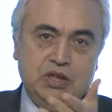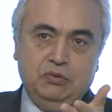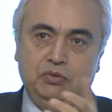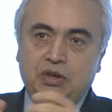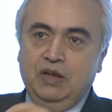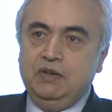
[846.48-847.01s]

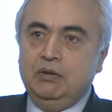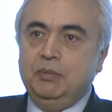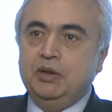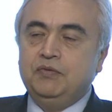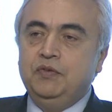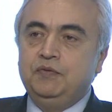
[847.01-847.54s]
today we are
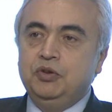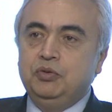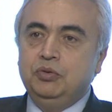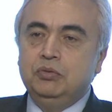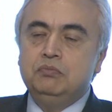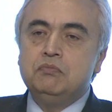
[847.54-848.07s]
about
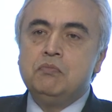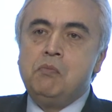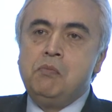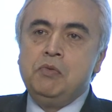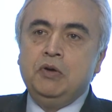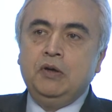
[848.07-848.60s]
52,
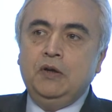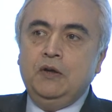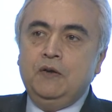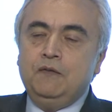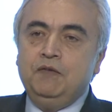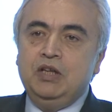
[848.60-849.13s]

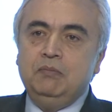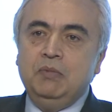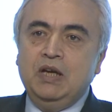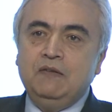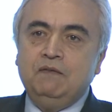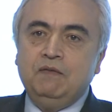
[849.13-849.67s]
we
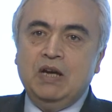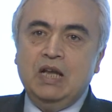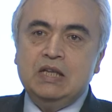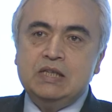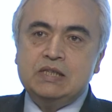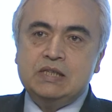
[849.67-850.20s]
may
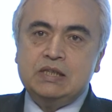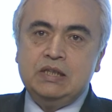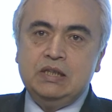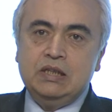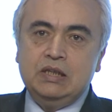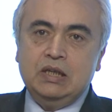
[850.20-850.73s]
well
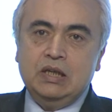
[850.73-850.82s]
see